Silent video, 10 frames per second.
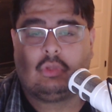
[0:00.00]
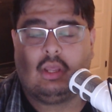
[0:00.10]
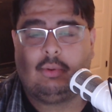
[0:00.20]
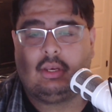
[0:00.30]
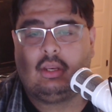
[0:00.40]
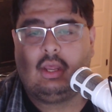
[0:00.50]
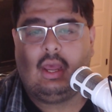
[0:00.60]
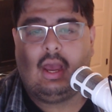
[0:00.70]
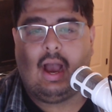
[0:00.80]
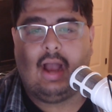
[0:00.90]
I mean,
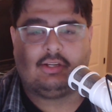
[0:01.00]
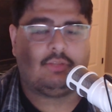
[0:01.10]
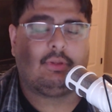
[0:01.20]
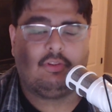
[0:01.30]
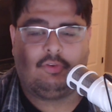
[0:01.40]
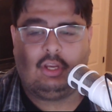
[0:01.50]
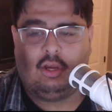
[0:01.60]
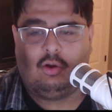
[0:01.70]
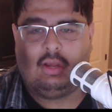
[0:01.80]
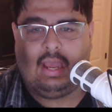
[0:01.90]
I just make the
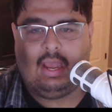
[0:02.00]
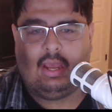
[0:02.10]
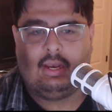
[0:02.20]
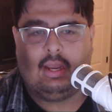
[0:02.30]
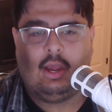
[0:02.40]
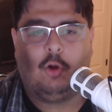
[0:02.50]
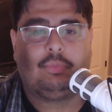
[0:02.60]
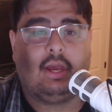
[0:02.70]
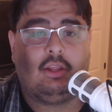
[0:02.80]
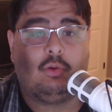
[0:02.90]
video and I hope
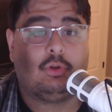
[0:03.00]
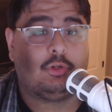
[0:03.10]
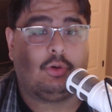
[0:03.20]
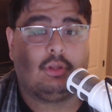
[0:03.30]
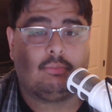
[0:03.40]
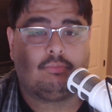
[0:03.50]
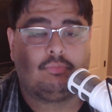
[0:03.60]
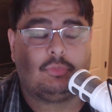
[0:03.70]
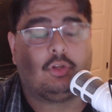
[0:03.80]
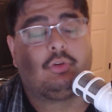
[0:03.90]
that you enjoy them.
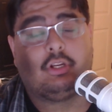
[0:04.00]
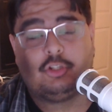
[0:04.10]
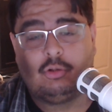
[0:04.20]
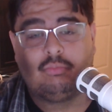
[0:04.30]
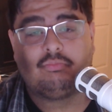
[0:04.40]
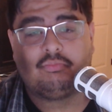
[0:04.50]
So did you?